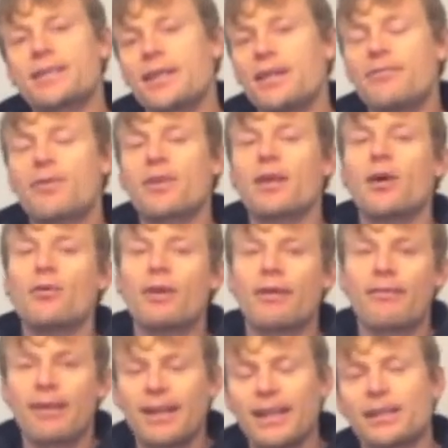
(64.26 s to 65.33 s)
even though
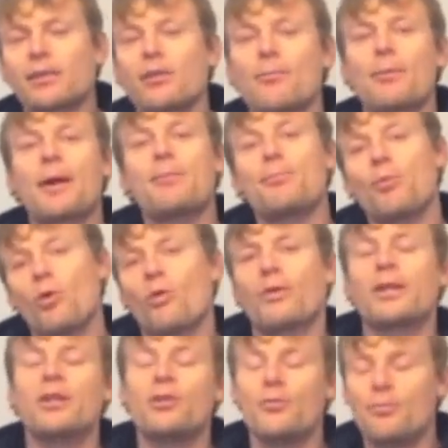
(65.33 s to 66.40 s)
they're a little bit
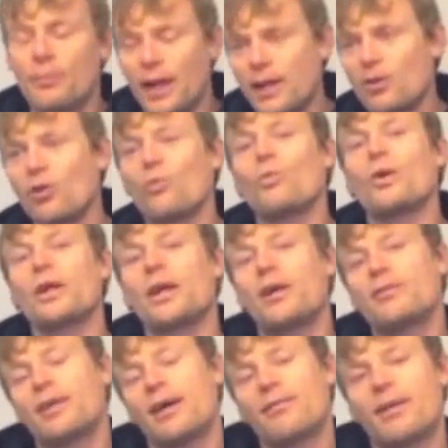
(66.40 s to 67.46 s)
boring and you may not want to
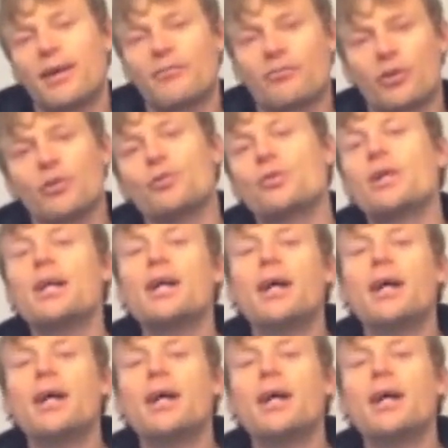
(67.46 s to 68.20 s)
go down that route,